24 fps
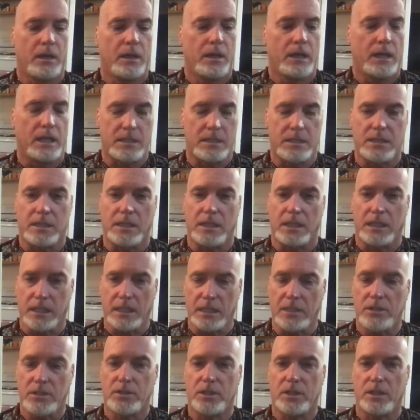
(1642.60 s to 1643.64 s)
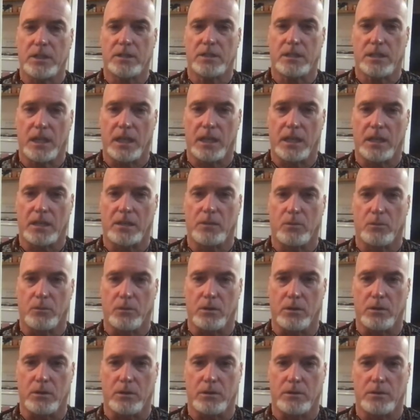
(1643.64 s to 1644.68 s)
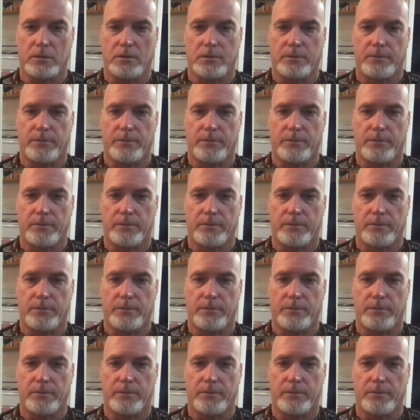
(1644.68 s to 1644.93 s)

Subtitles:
It's the easiest thing in the world.